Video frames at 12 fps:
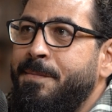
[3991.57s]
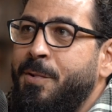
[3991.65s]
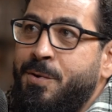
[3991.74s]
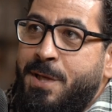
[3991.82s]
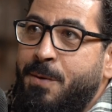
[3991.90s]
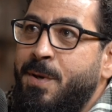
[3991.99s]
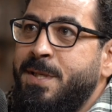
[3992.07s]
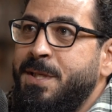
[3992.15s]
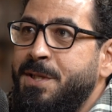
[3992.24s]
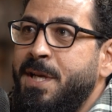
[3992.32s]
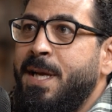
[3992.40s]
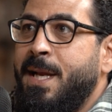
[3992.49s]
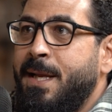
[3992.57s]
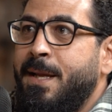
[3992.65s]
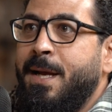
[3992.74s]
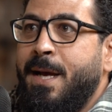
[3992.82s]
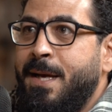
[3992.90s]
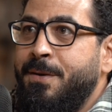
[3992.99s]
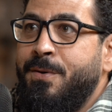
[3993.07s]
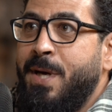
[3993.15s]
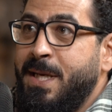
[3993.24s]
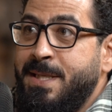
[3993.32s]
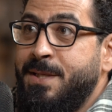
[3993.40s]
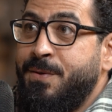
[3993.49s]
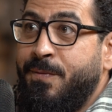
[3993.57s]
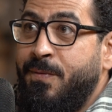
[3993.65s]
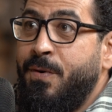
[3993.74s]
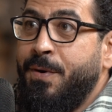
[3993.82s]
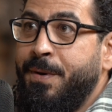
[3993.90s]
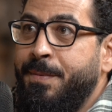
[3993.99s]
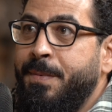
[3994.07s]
Because I was in jail and I had no access to phone.